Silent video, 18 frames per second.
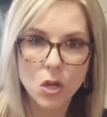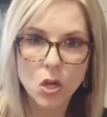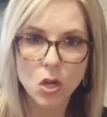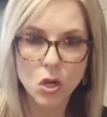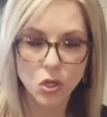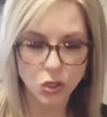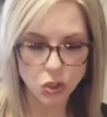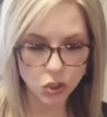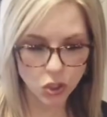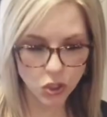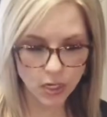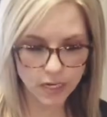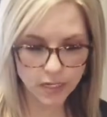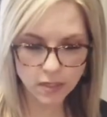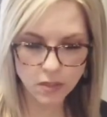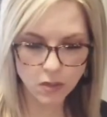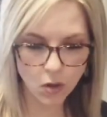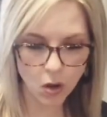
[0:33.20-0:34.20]
She
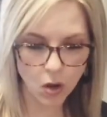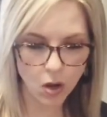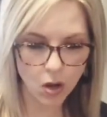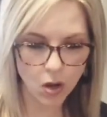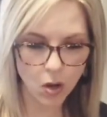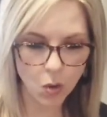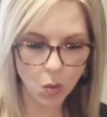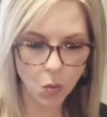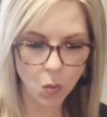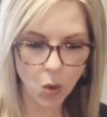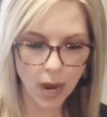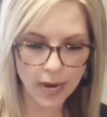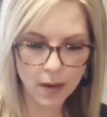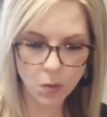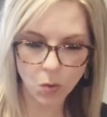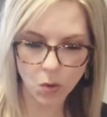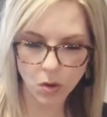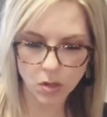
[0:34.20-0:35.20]
saw white
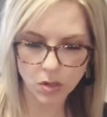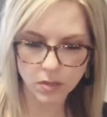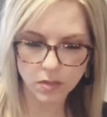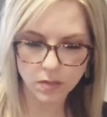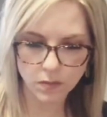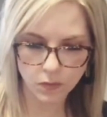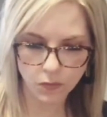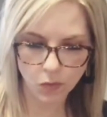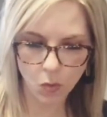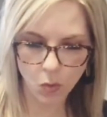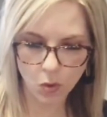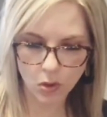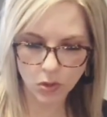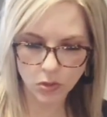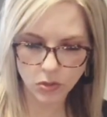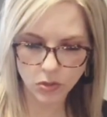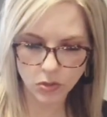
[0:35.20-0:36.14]
walls and floors,